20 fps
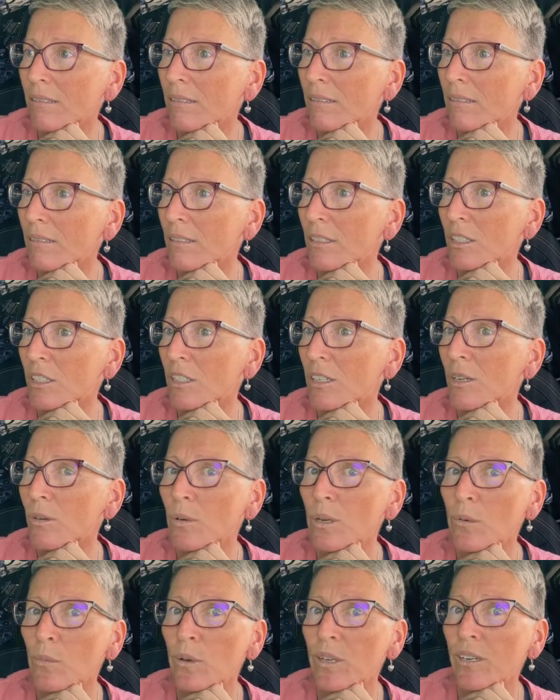
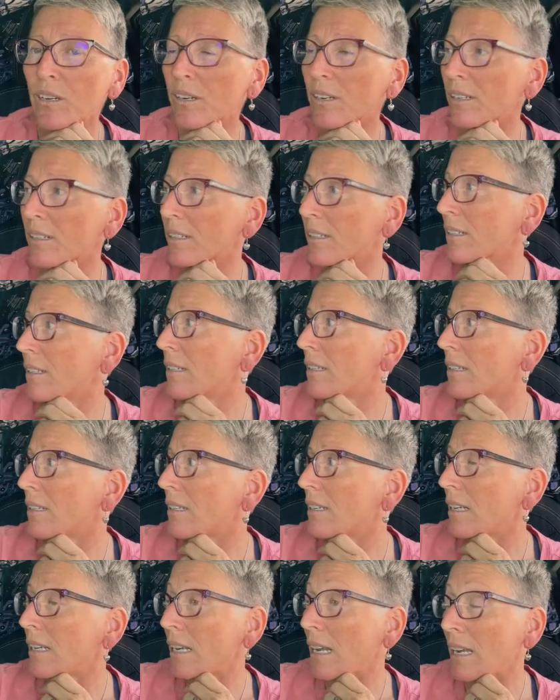snowy winter,
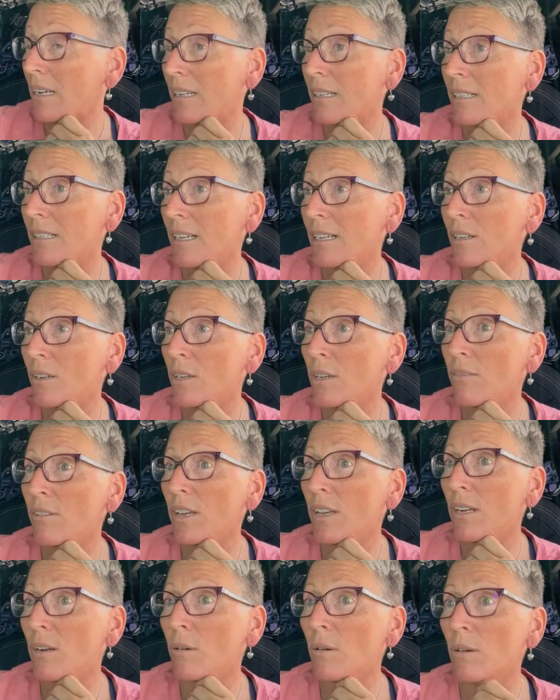and because I know you've
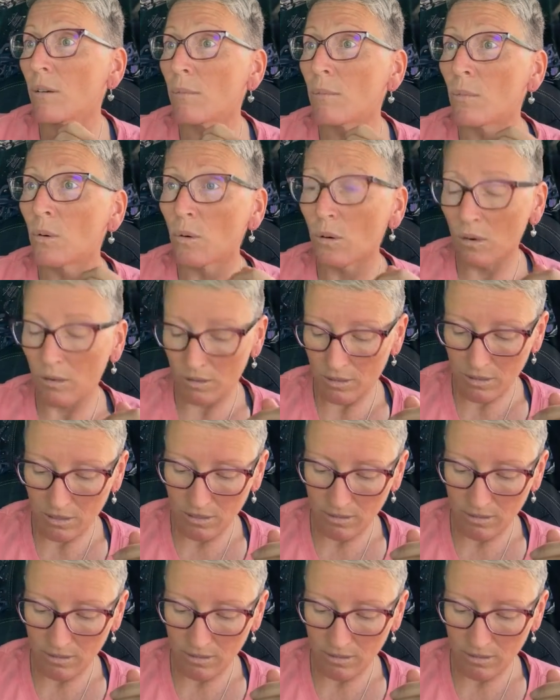had a more